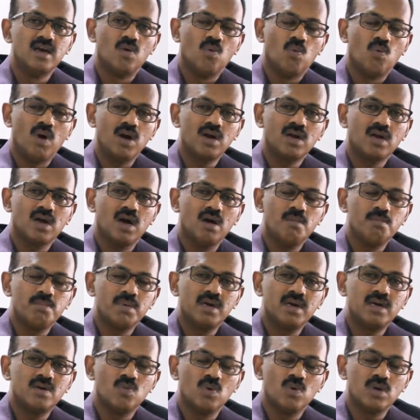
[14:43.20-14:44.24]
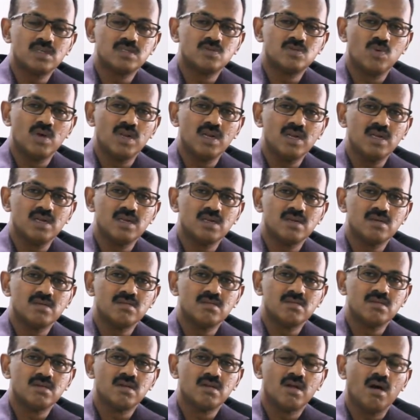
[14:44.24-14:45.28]
one component works well
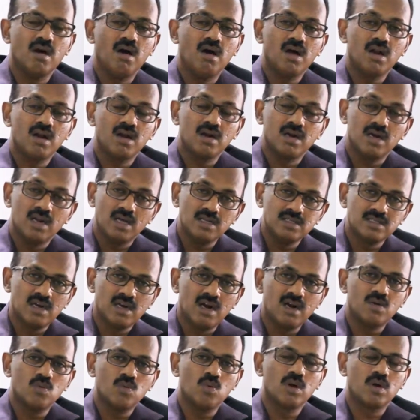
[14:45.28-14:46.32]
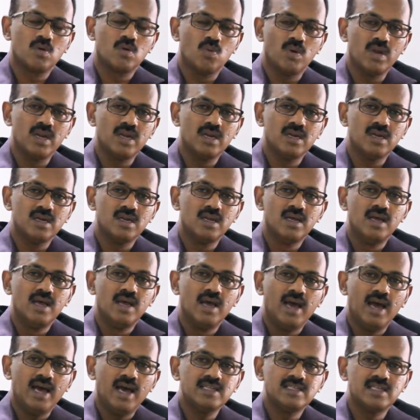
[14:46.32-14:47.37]
or does not work well
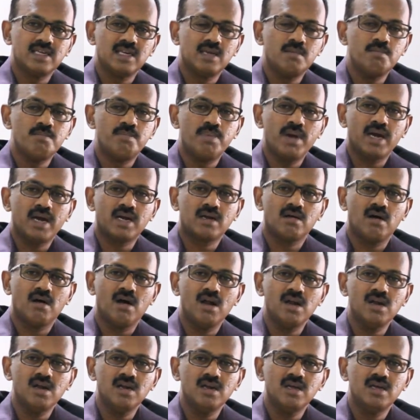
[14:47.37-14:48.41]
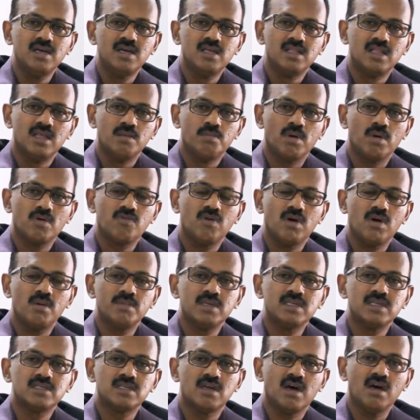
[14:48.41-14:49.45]
has an impact on the
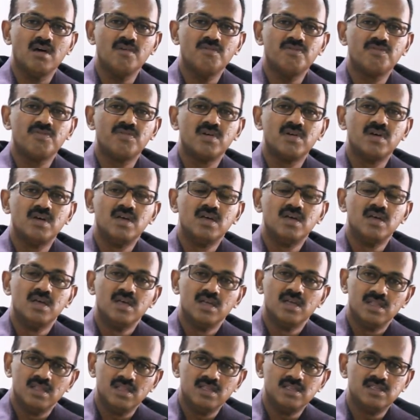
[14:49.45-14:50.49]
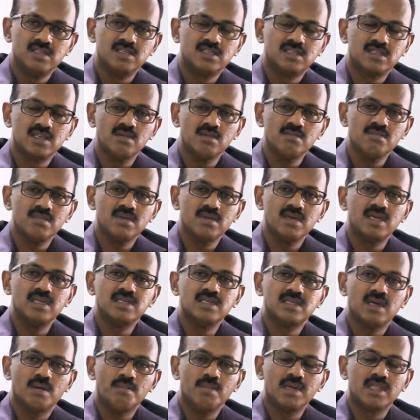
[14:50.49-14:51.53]
performance of the system in
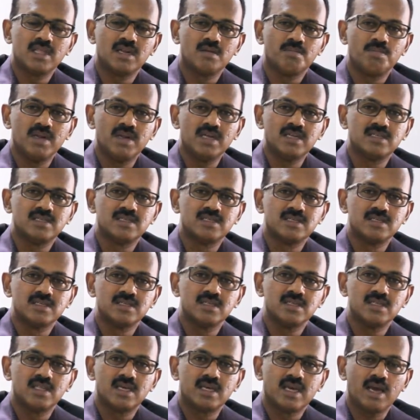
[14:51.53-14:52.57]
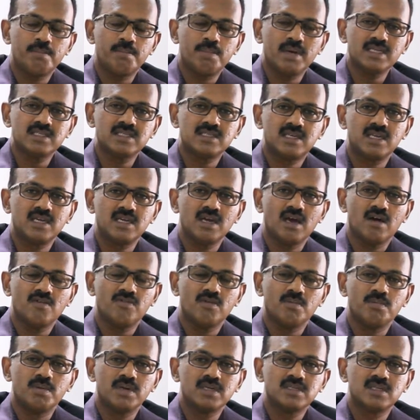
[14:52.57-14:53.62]
some other place. The capacity of
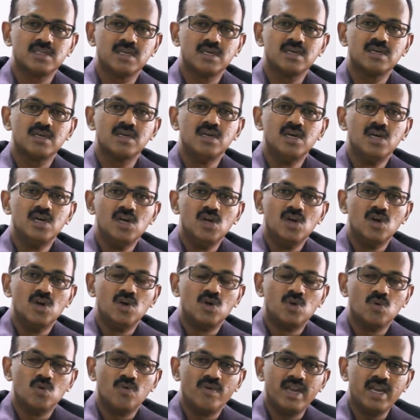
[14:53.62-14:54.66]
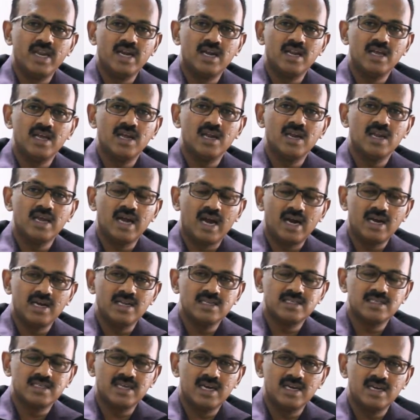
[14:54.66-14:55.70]
a person to very clearly
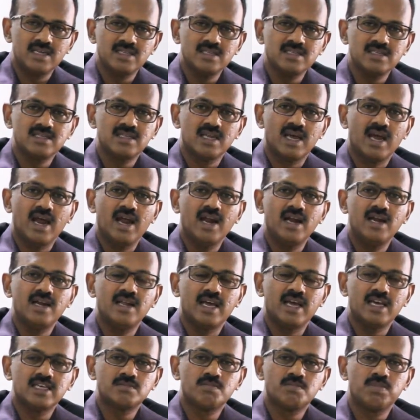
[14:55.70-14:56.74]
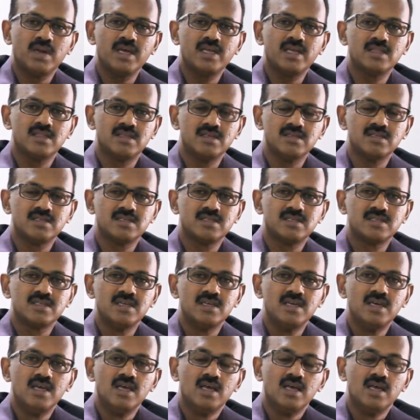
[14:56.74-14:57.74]
understand this and explain this